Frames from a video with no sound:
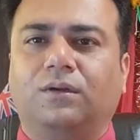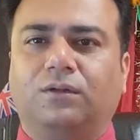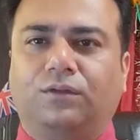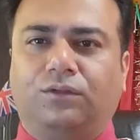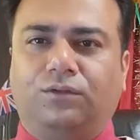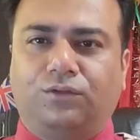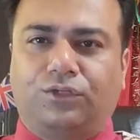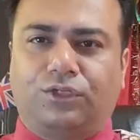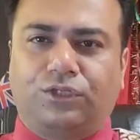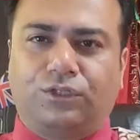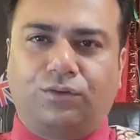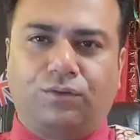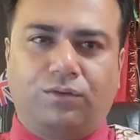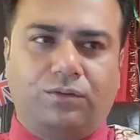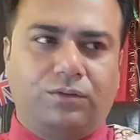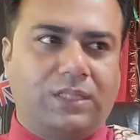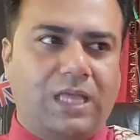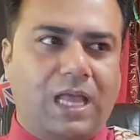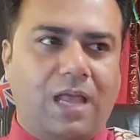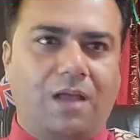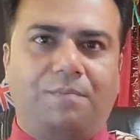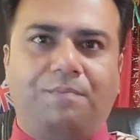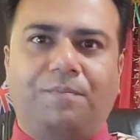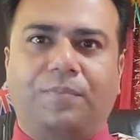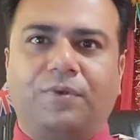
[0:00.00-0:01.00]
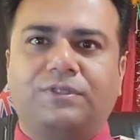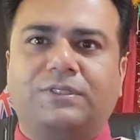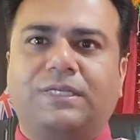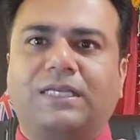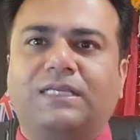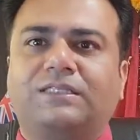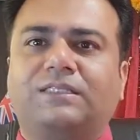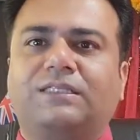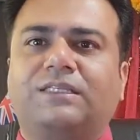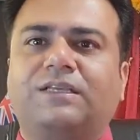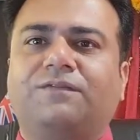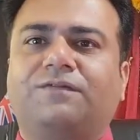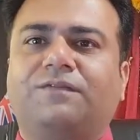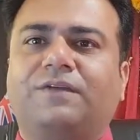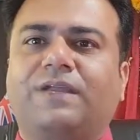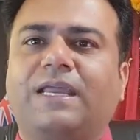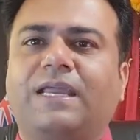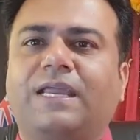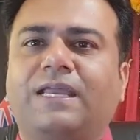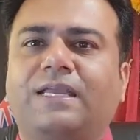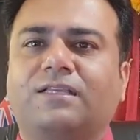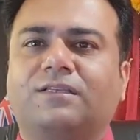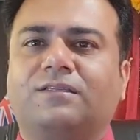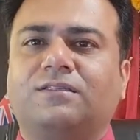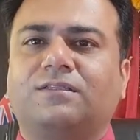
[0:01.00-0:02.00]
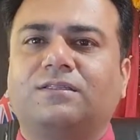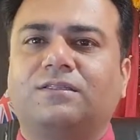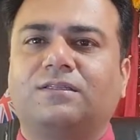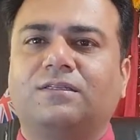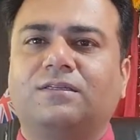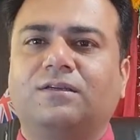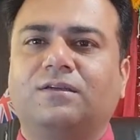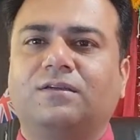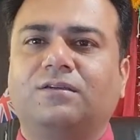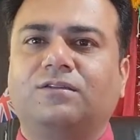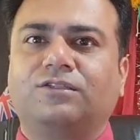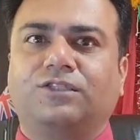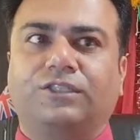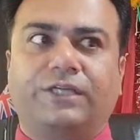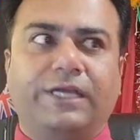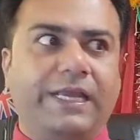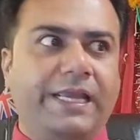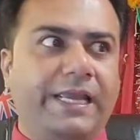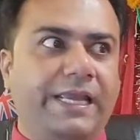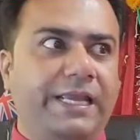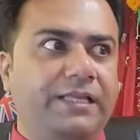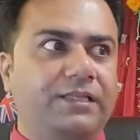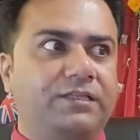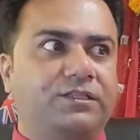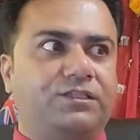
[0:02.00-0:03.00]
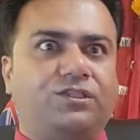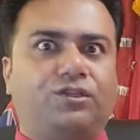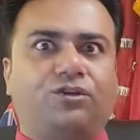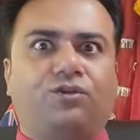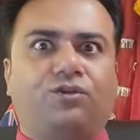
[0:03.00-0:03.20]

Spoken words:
to show the possessive case, Jean's